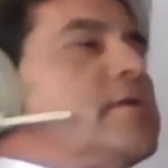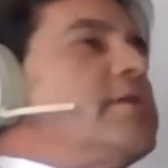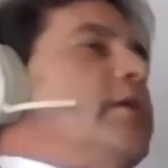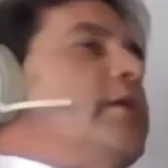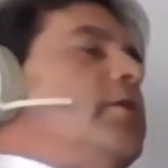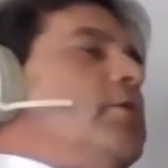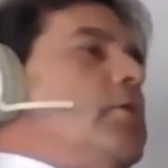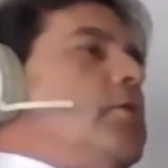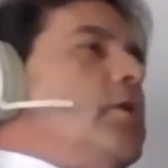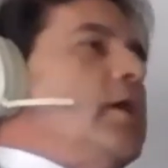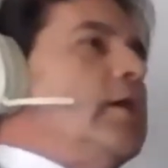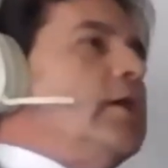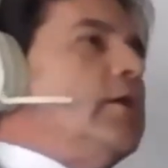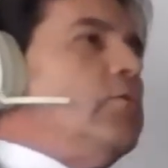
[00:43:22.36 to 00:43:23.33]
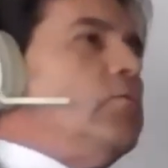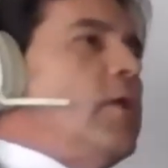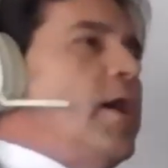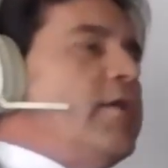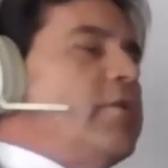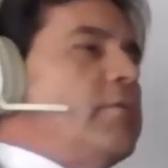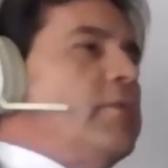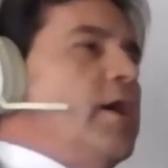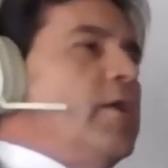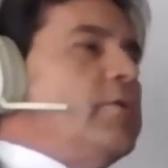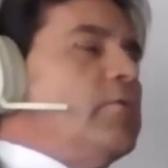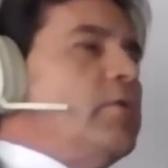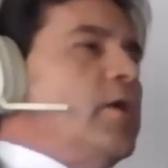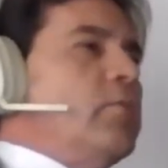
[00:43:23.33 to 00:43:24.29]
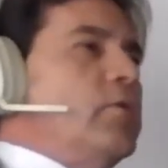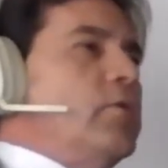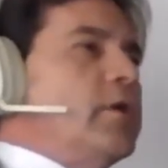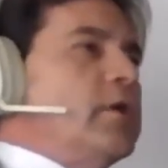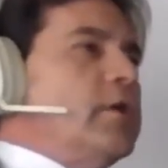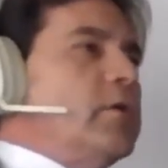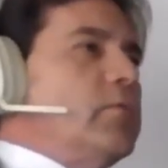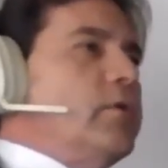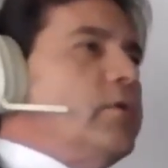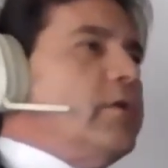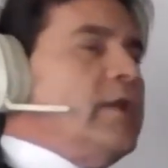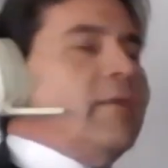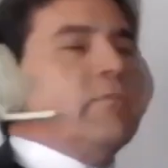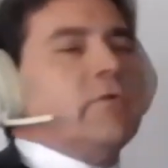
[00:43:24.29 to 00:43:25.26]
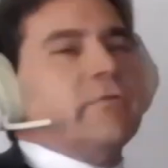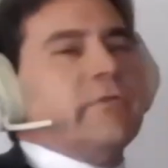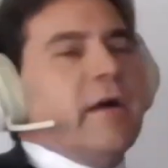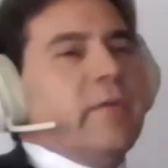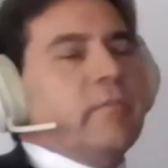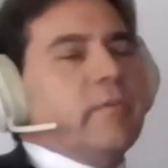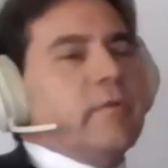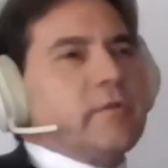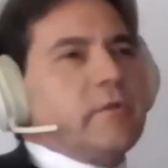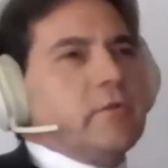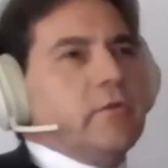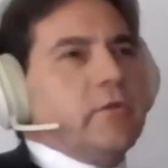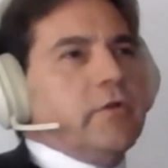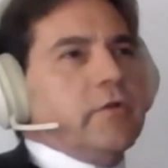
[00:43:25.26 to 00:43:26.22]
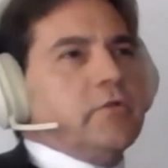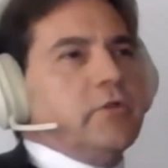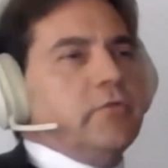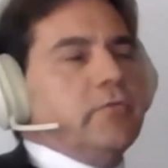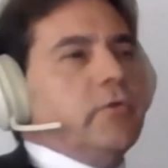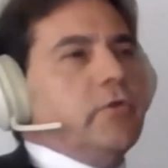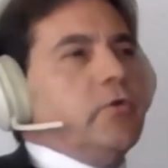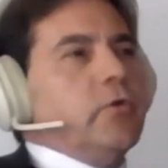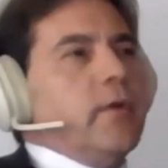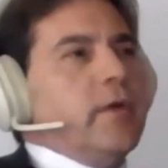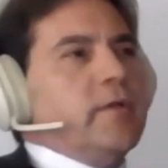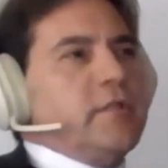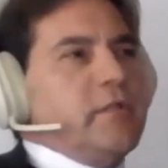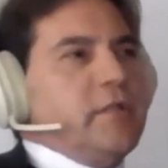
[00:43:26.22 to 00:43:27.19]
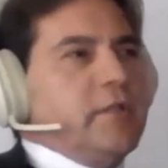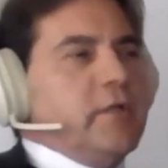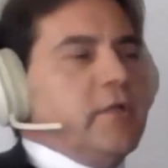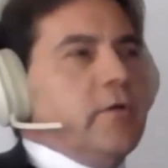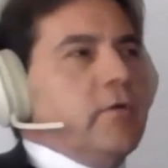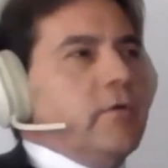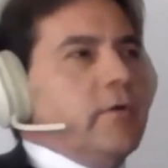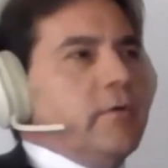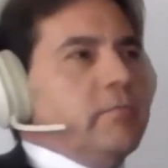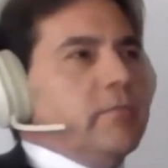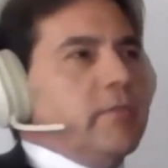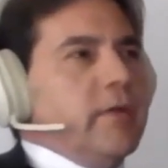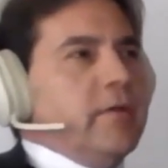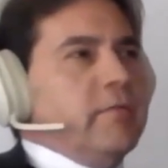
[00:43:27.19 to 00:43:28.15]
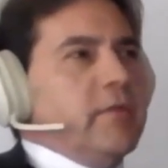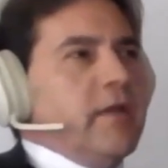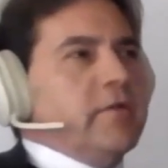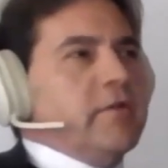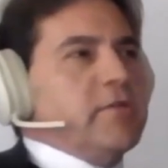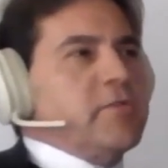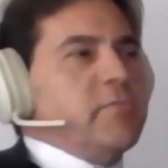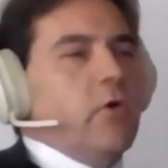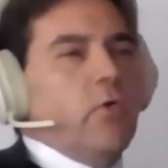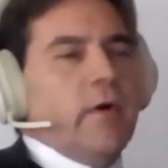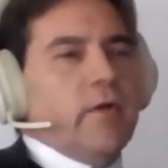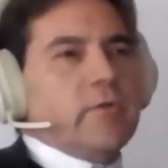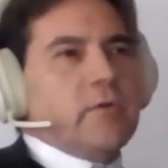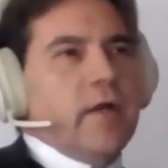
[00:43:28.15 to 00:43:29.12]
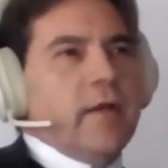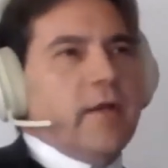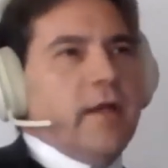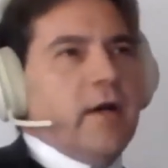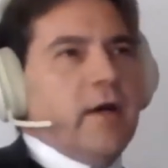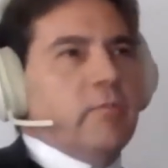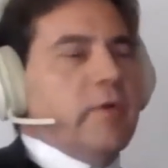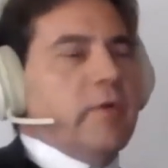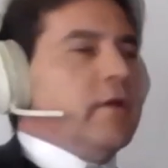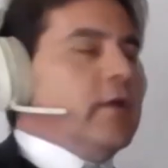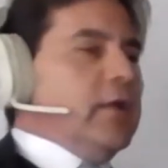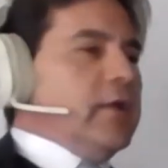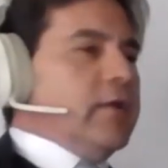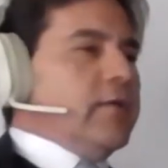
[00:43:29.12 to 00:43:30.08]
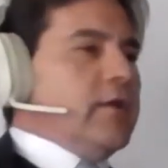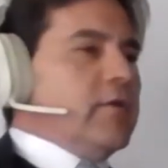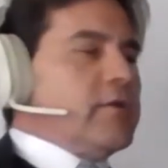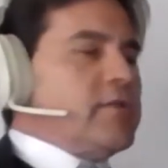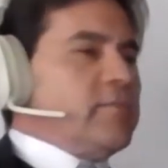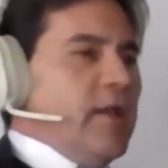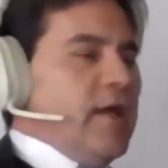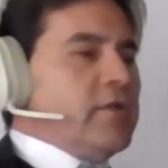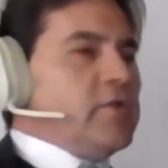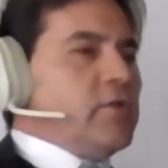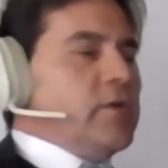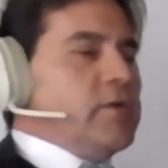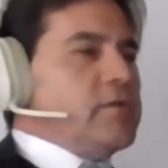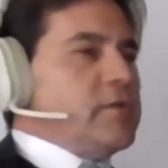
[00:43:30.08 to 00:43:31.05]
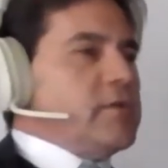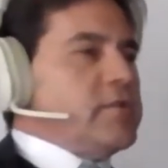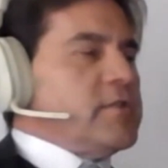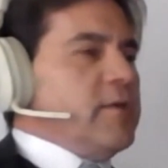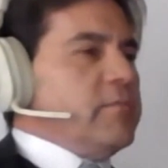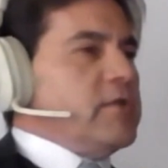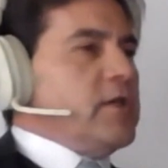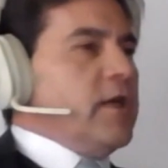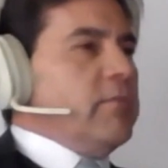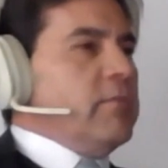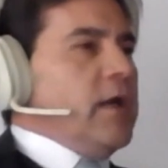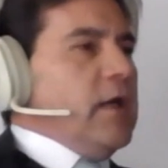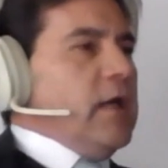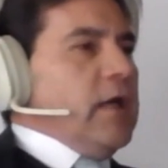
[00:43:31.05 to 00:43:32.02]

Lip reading: So right at the moment, we're working with a number of governments, including Tuvalu, Antigua, and just small ones right now, but there are some larger ones at the same time.